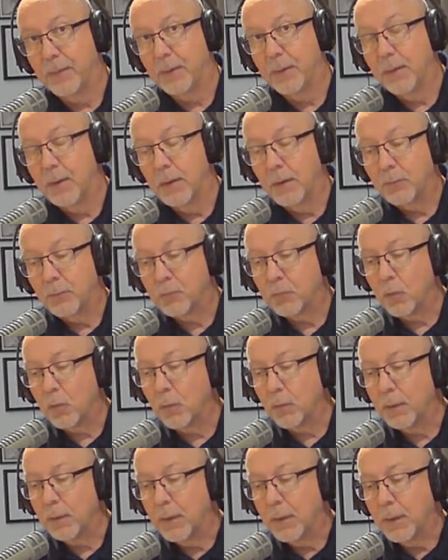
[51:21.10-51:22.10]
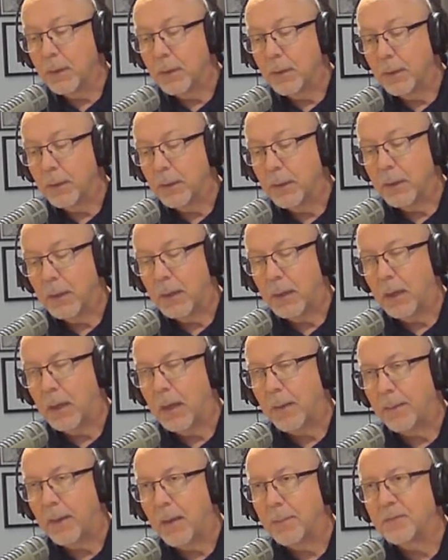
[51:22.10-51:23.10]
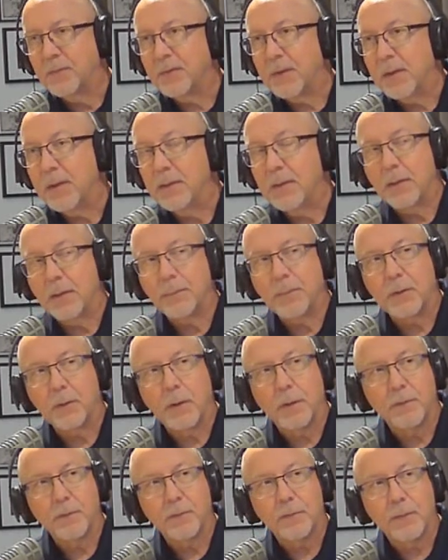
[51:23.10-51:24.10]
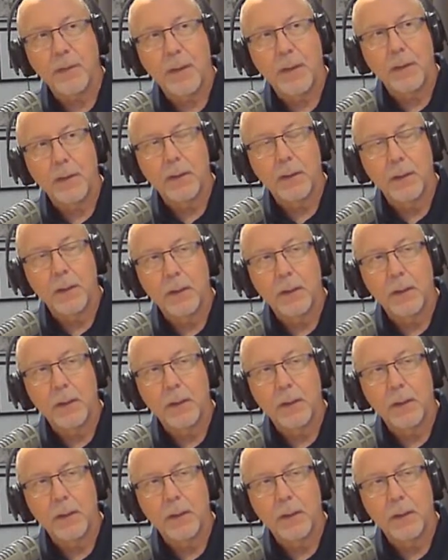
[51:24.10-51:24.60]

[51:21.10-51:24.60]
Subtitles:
Yeah. So I'm saying that because it's like,